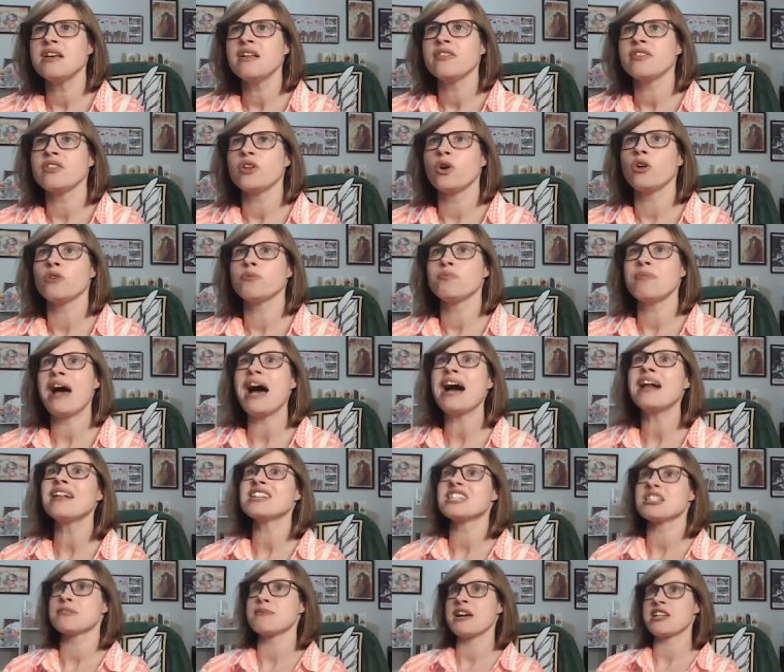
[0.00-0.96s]
The old
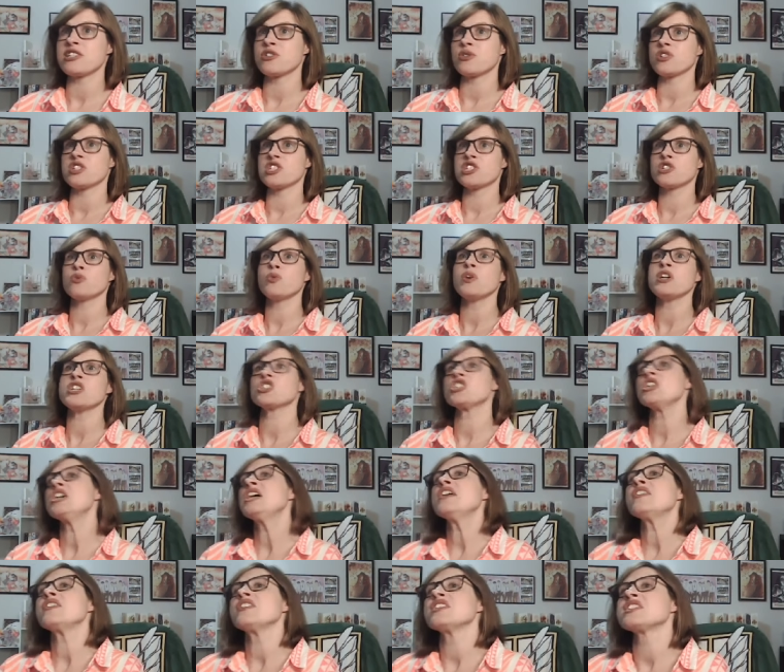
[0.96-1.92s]
palace master had switched
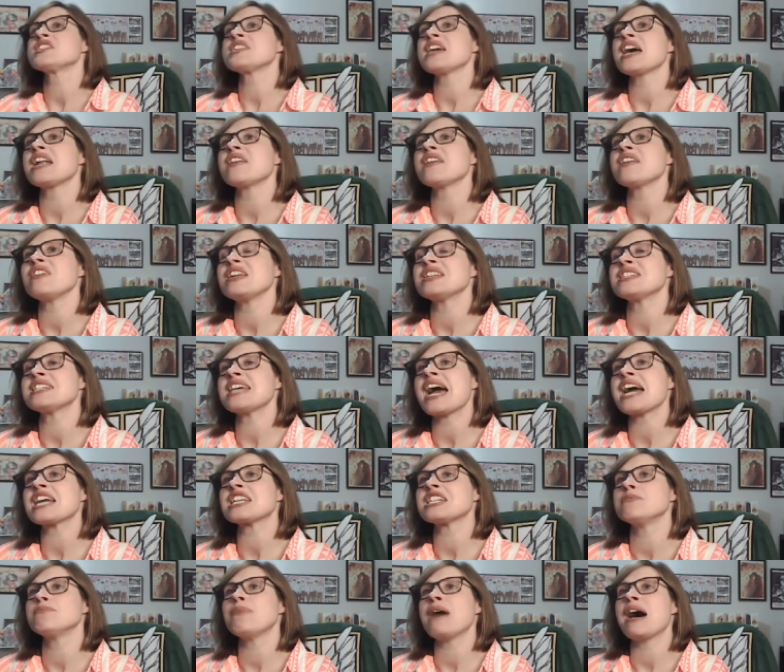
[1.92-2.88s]
the site of the
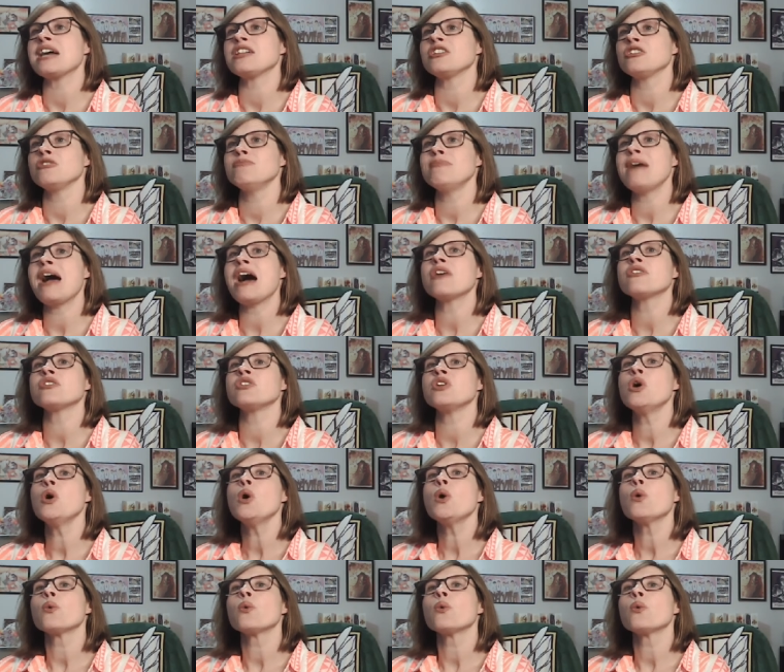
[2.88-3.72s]
attack to Bailu Mountain,